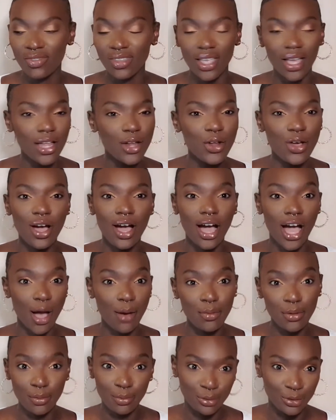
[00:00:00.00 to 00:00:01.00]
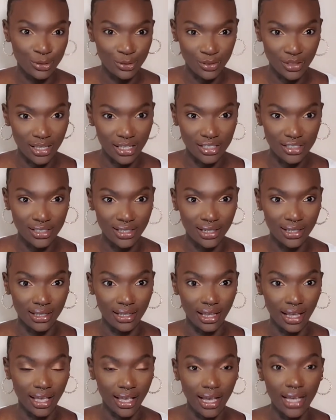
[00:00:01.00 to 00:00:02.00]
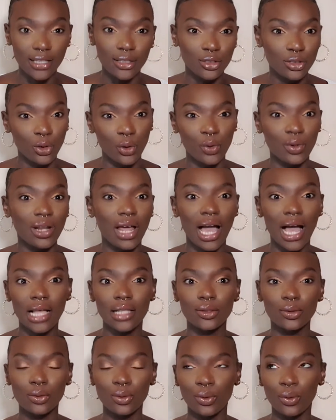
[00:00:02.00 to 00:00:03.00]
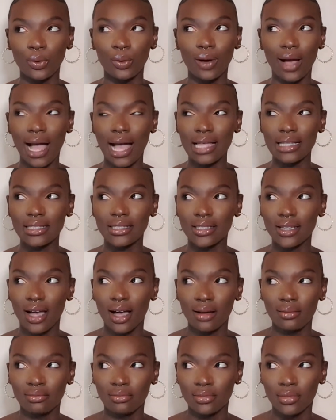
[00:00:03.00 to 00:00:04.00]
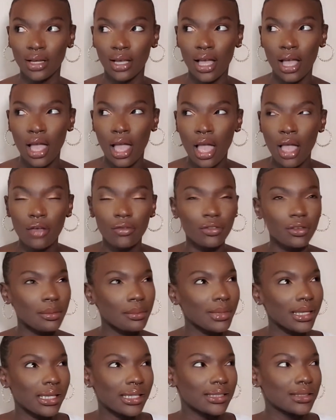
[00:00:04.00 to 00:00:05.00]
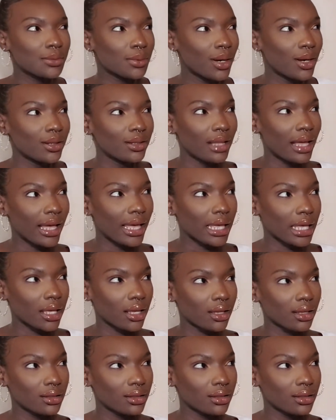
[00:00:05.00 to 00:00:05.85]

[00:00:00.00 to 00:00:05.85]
don't know how people do that shit. Like, I don't at all. And for me as well, like,